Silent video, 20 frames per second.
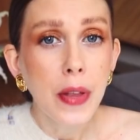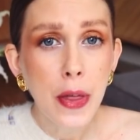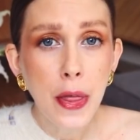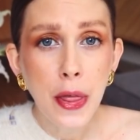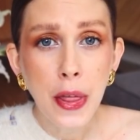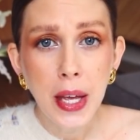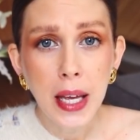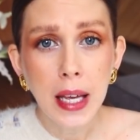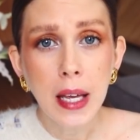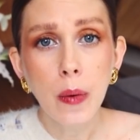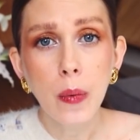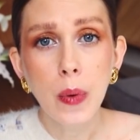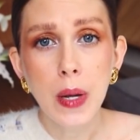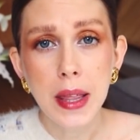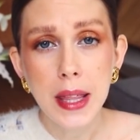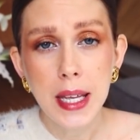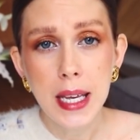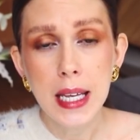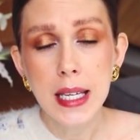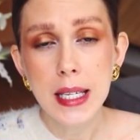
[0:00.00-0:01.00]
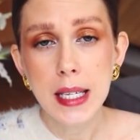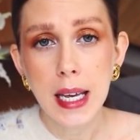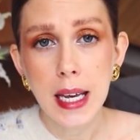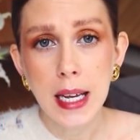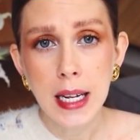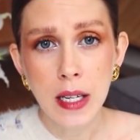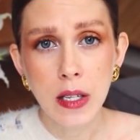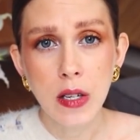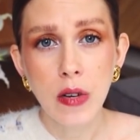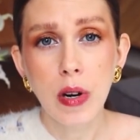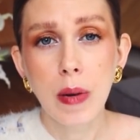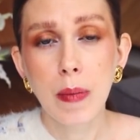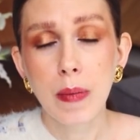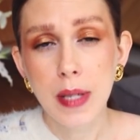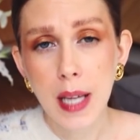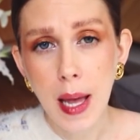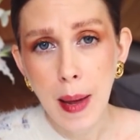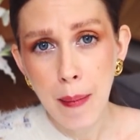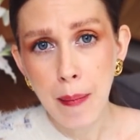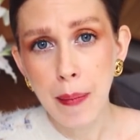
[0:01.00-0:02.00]
The thing with these interim
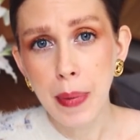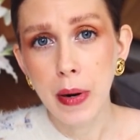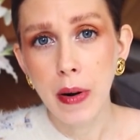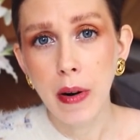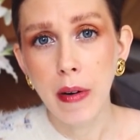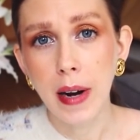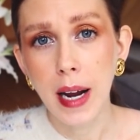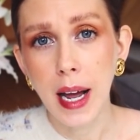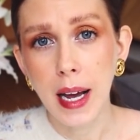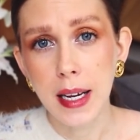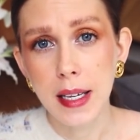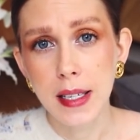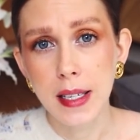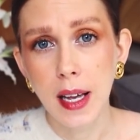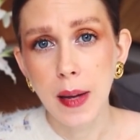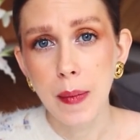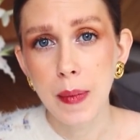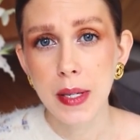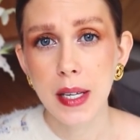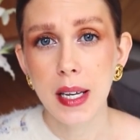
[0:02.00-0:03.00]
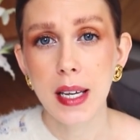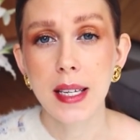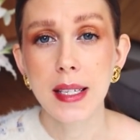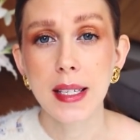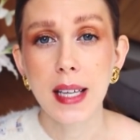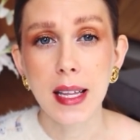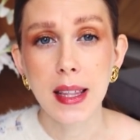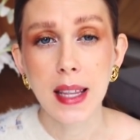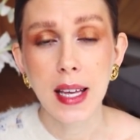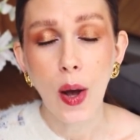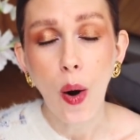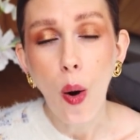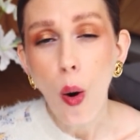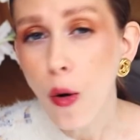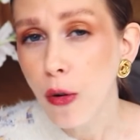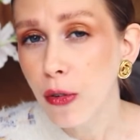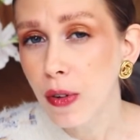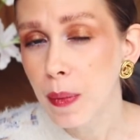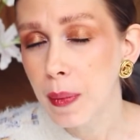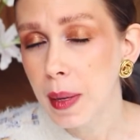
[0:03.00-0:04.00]
temporary items is that they
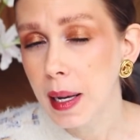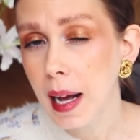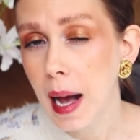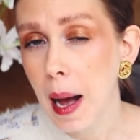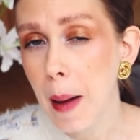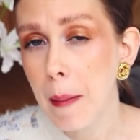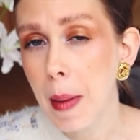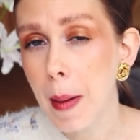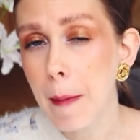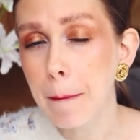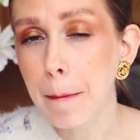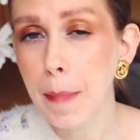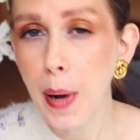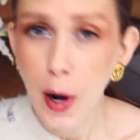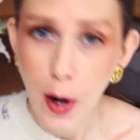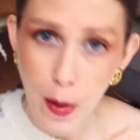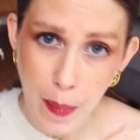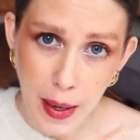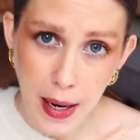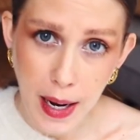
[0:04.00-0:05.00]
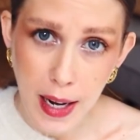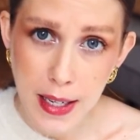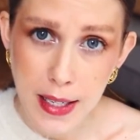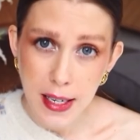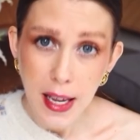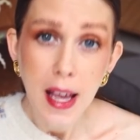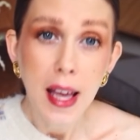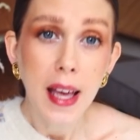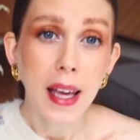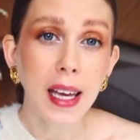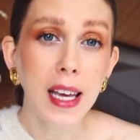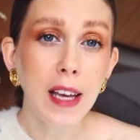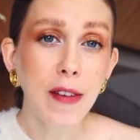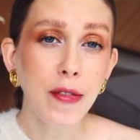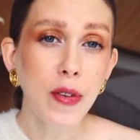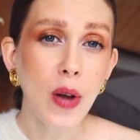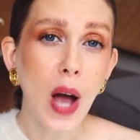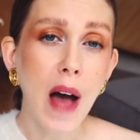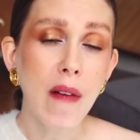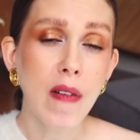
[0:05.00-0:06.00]
often become permanent.
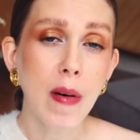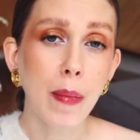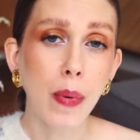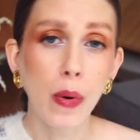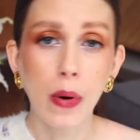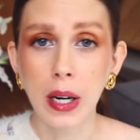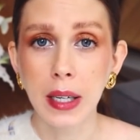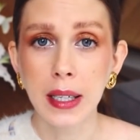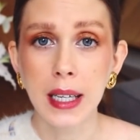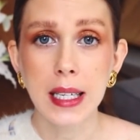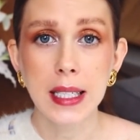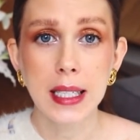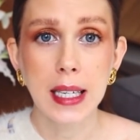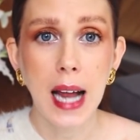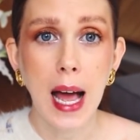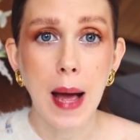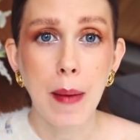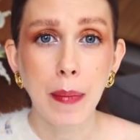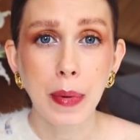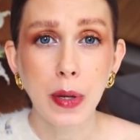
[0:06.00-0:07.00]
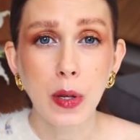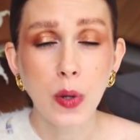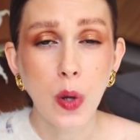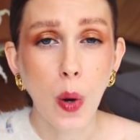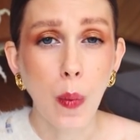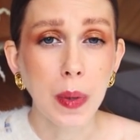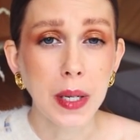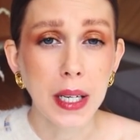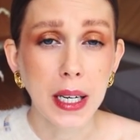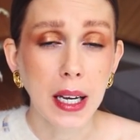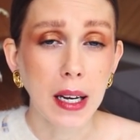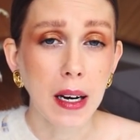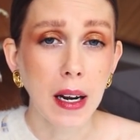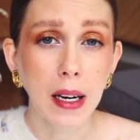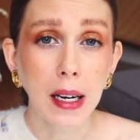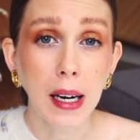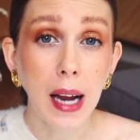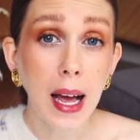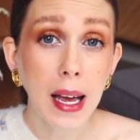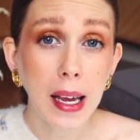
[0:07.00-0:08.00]
If you have a boring desk lamp you don't
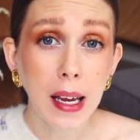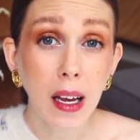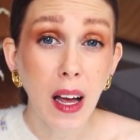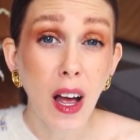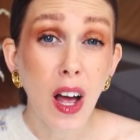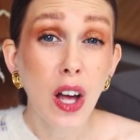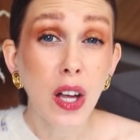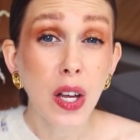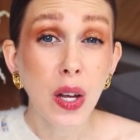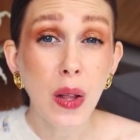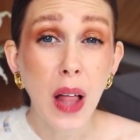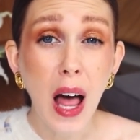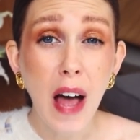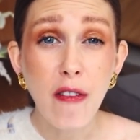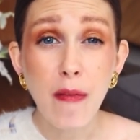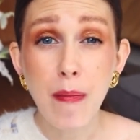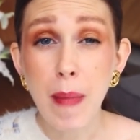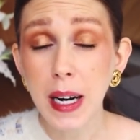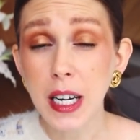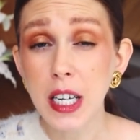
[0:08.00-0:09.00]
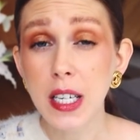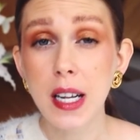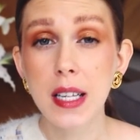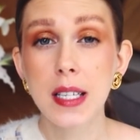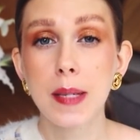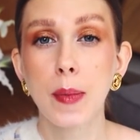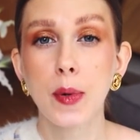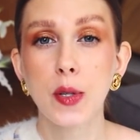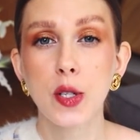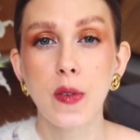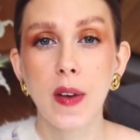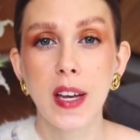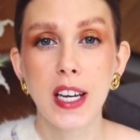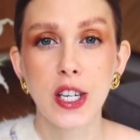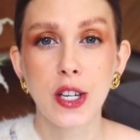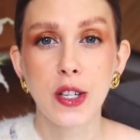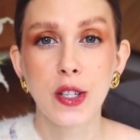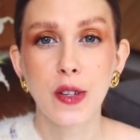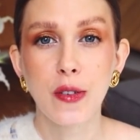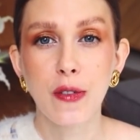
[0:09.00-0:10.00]
particularly like, you'll have much less
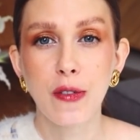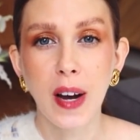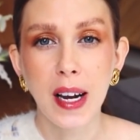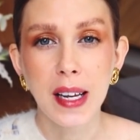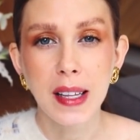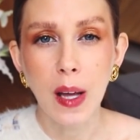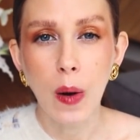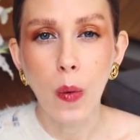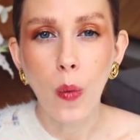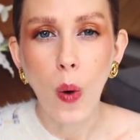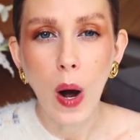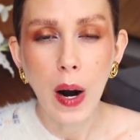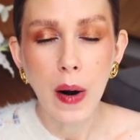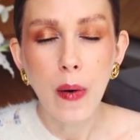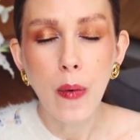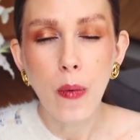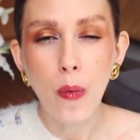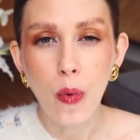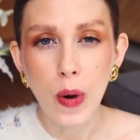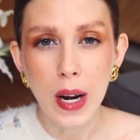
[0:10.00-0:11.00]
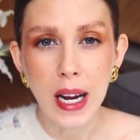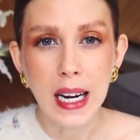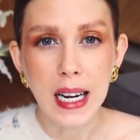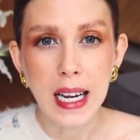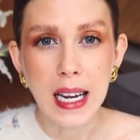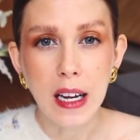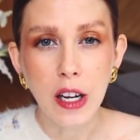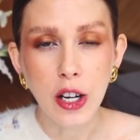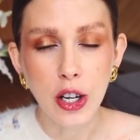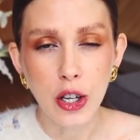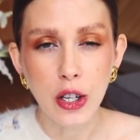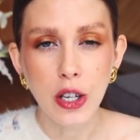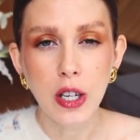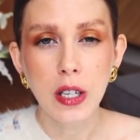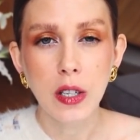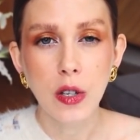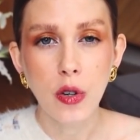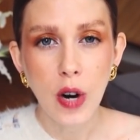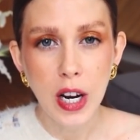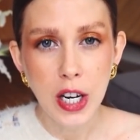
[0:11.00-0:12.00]
motivation to find that one really good
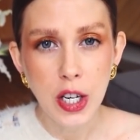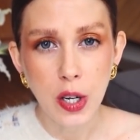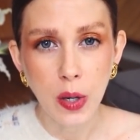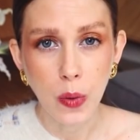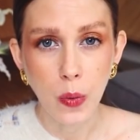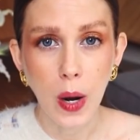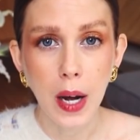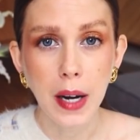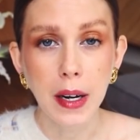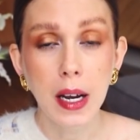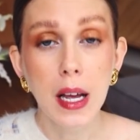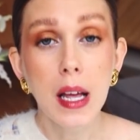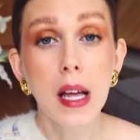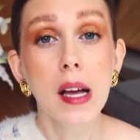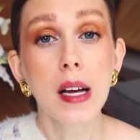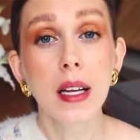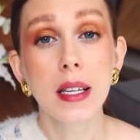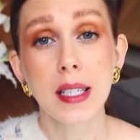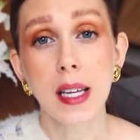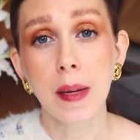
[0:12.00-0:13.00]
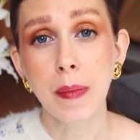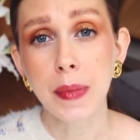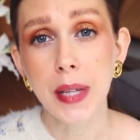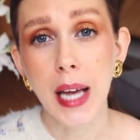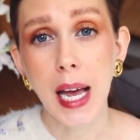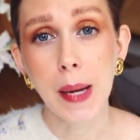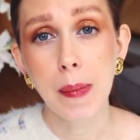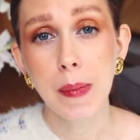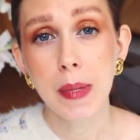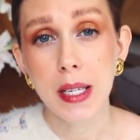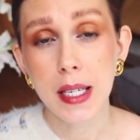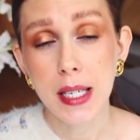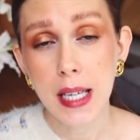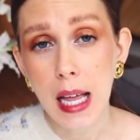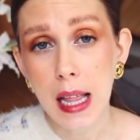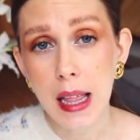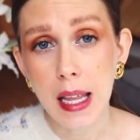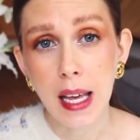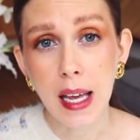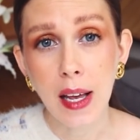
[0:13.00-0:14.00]
treasured one. Sometimes
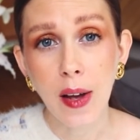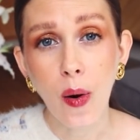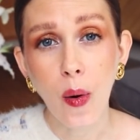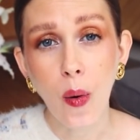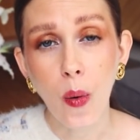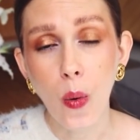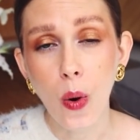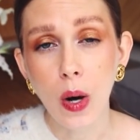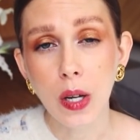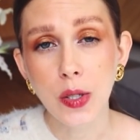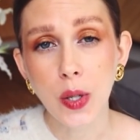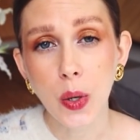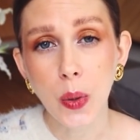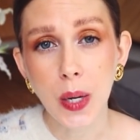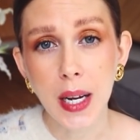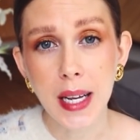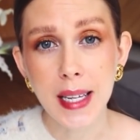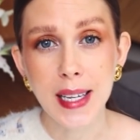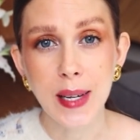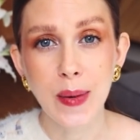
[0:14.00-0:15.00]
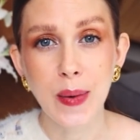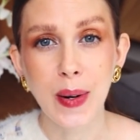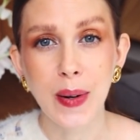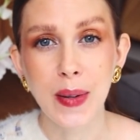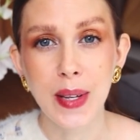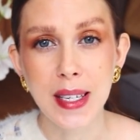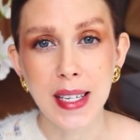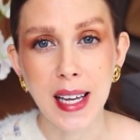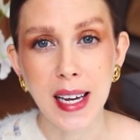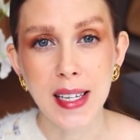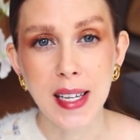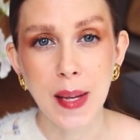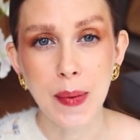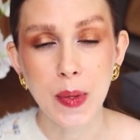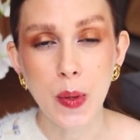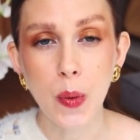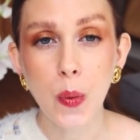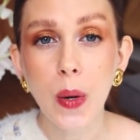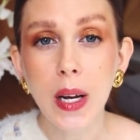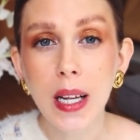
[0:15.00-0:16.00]
selling or donating one of these
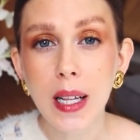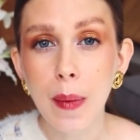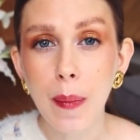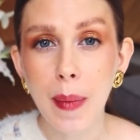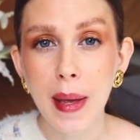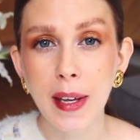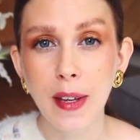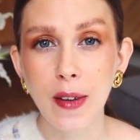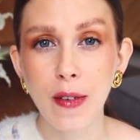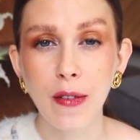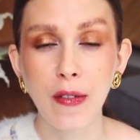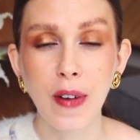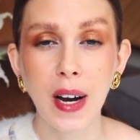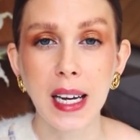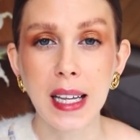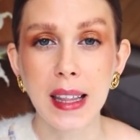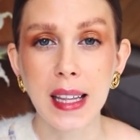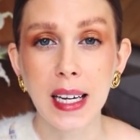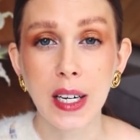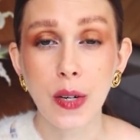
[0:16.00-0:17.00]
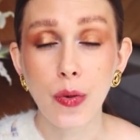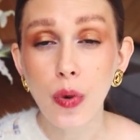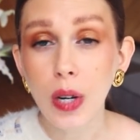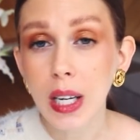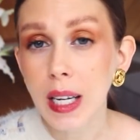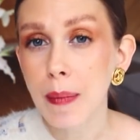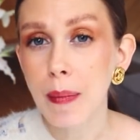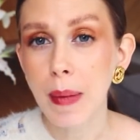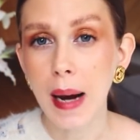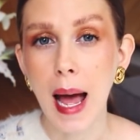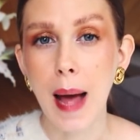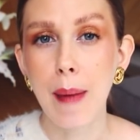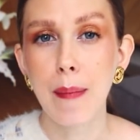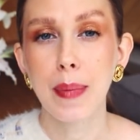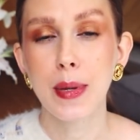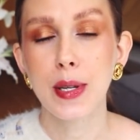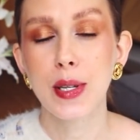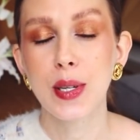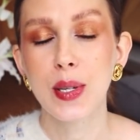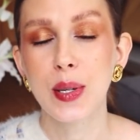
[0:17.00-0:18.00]
items will make you find that dream
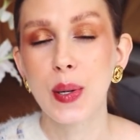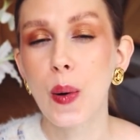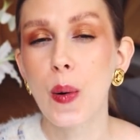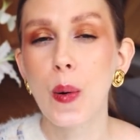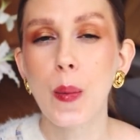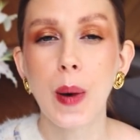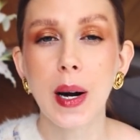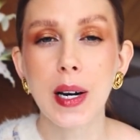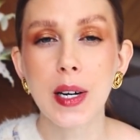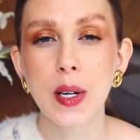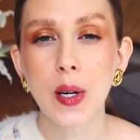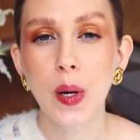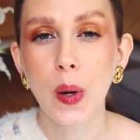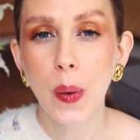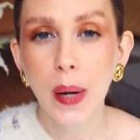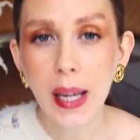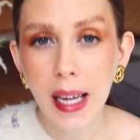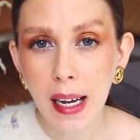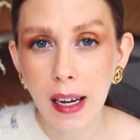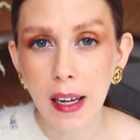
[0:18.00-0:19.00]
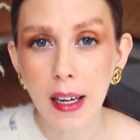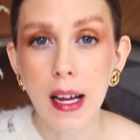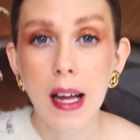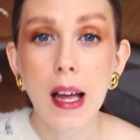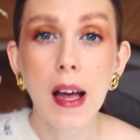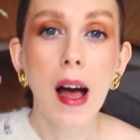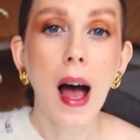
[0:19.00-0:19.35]
lamp so much quicker.